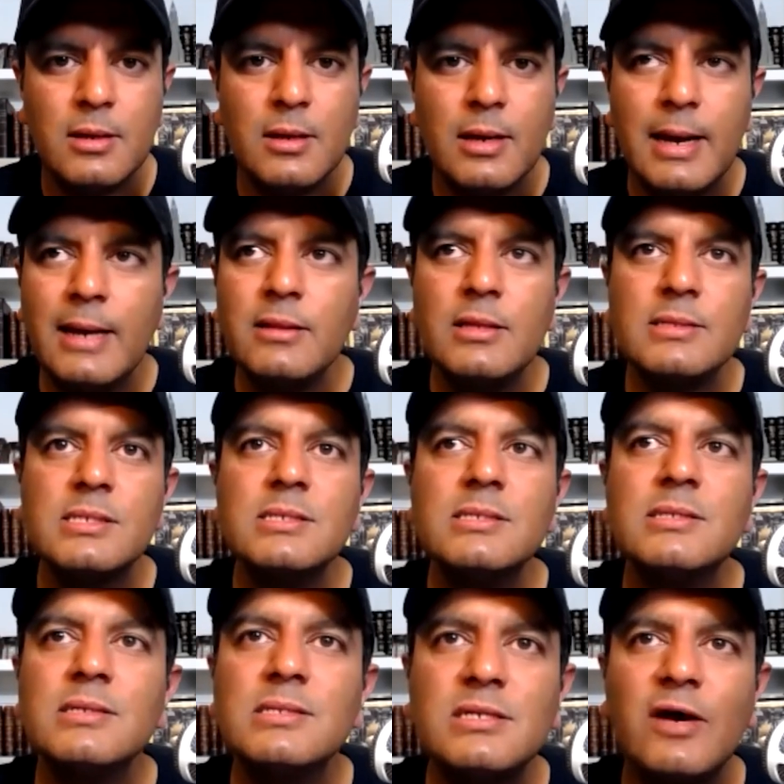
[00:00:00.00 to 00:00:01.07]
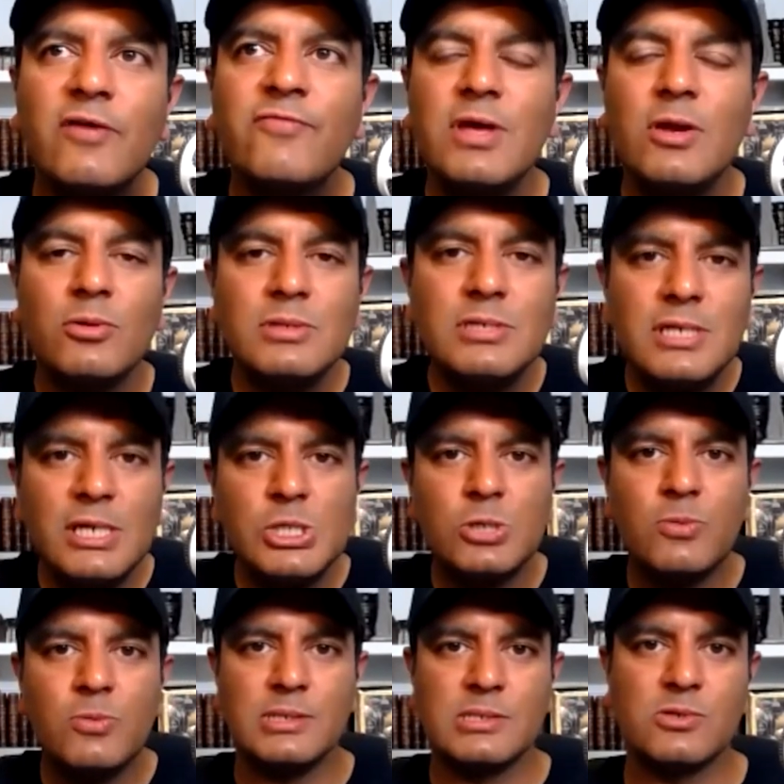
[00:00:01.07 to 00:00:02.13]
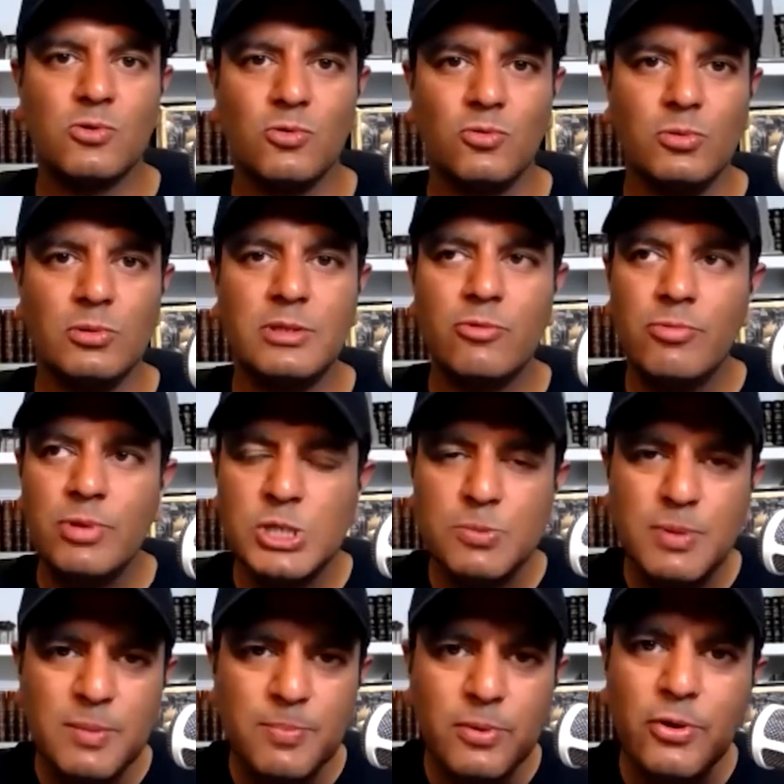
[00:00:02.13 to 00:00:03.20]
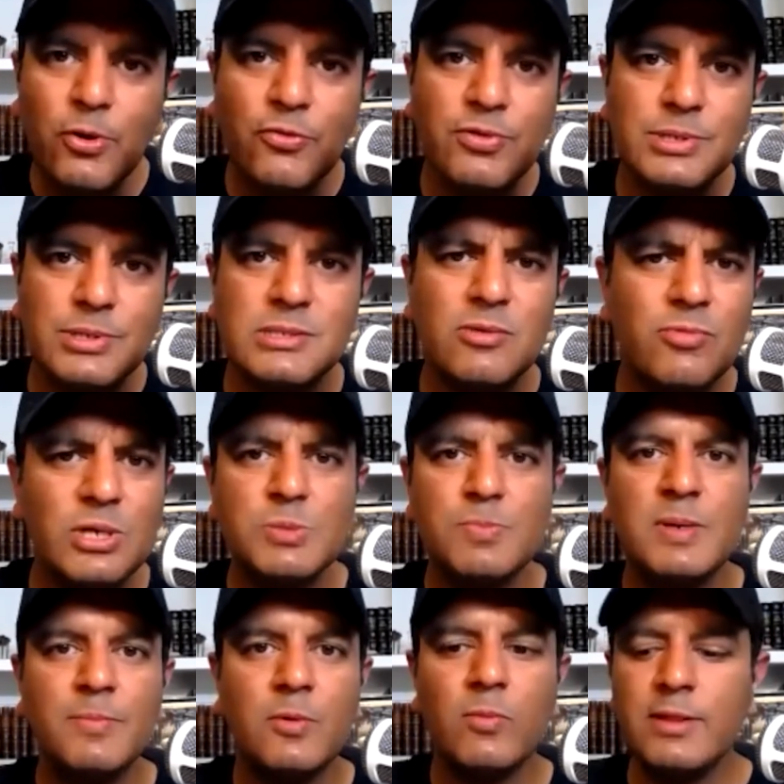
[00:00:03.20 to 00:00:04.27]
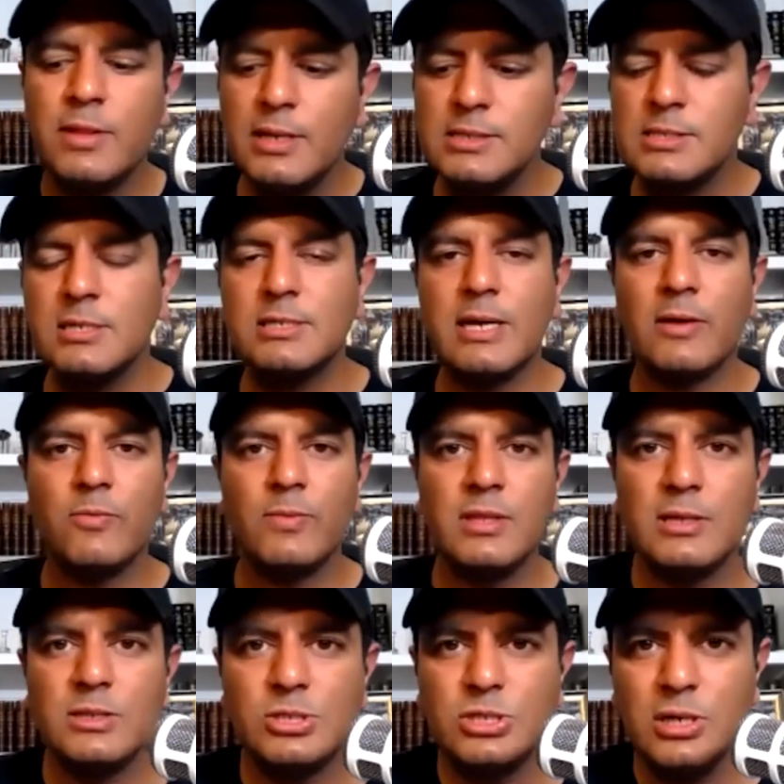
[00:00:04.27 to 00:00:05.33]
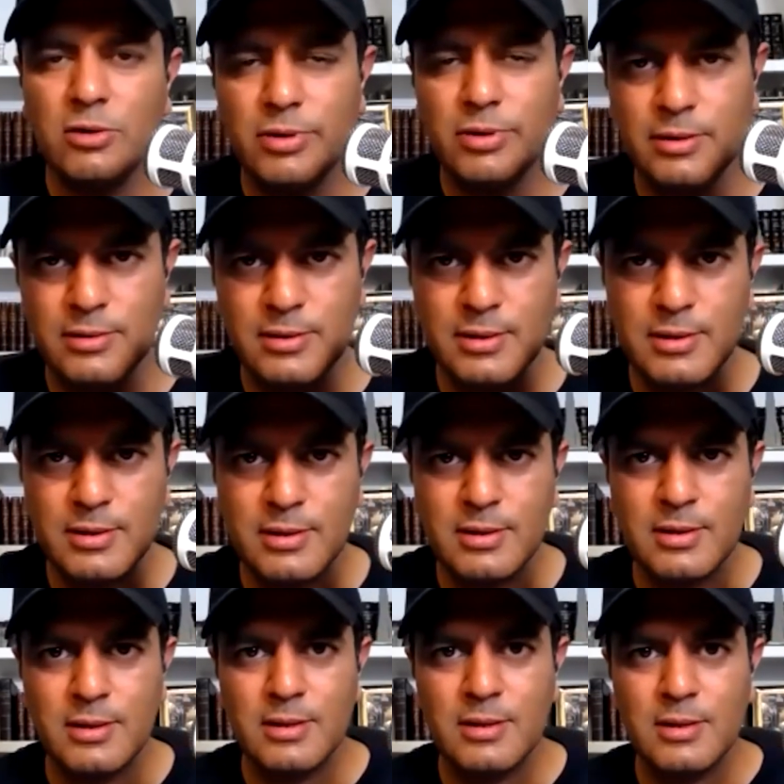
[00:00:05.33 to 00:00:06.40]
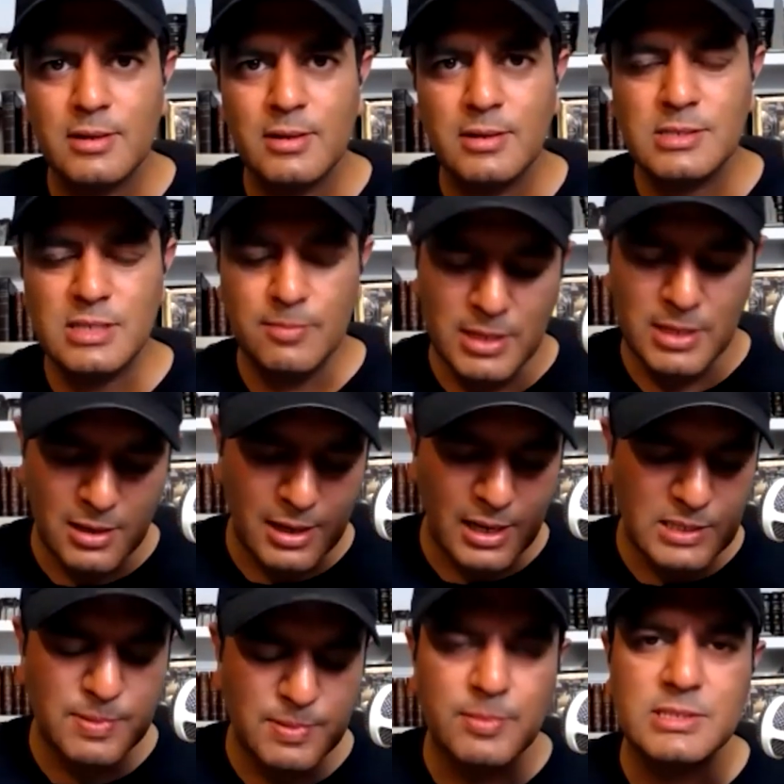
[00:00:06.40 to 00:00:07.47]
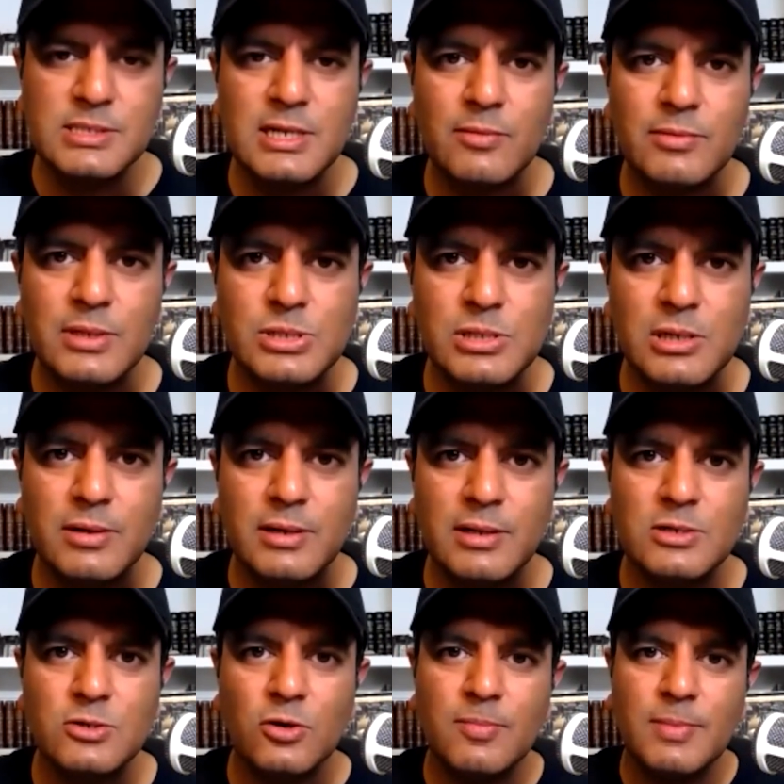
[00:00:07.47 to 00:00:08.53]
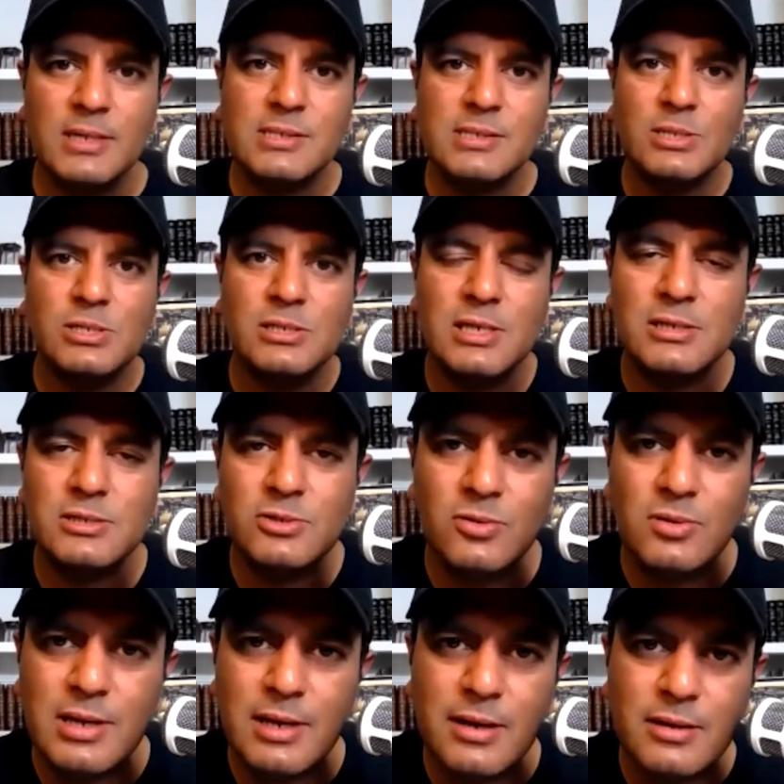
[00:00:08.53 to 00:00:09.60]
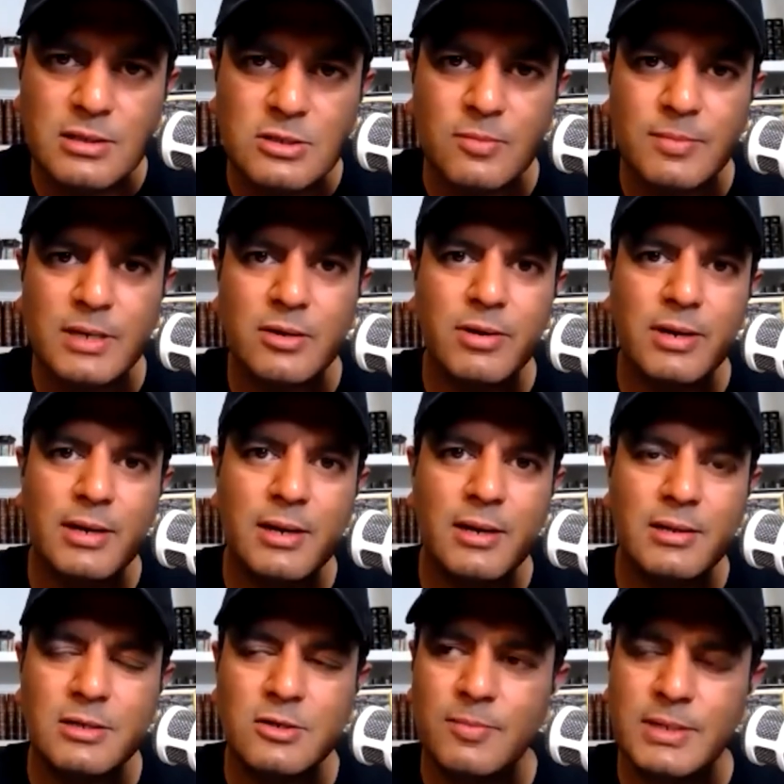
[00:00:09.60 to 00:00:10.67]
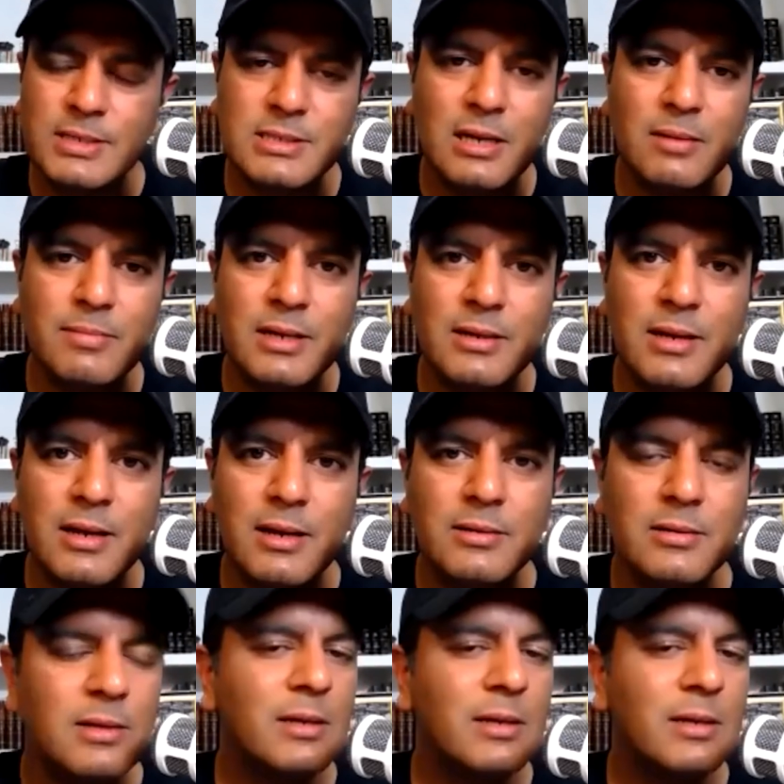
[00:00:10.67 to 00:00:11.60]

And this is the stuff they don't teach you at school. The rich people know this. The rich people, when they sit down with their children, you see, middle-class people sit down with their children. They're talking about Sachin Tendulkar. They're talking about cricket. They're talking about Salman Khan.